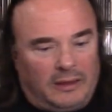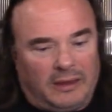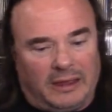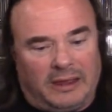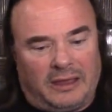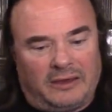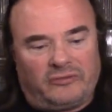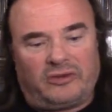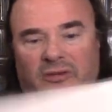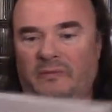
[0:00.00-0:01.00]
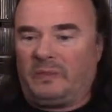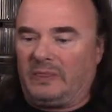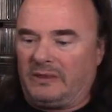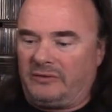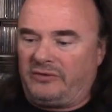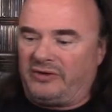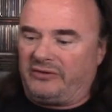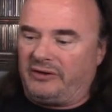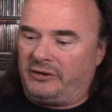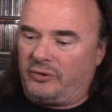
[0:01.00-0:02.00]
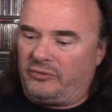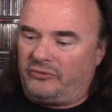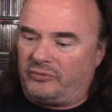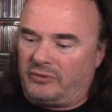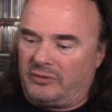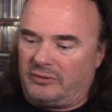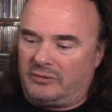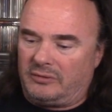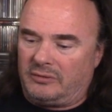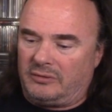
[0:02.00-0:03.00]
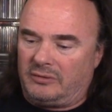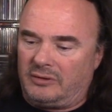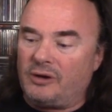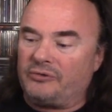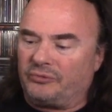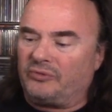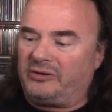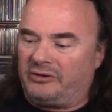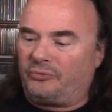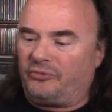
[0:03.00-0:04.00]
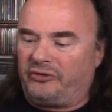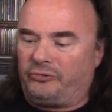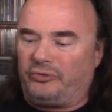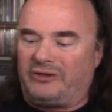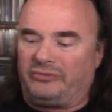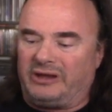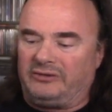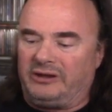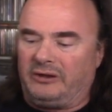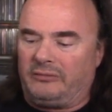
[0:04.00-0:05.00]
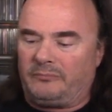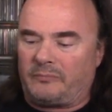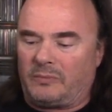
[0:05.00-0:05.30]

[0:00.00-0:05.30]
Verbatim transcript: And see if I can see a year on this one. Oh, this one this one says 2019.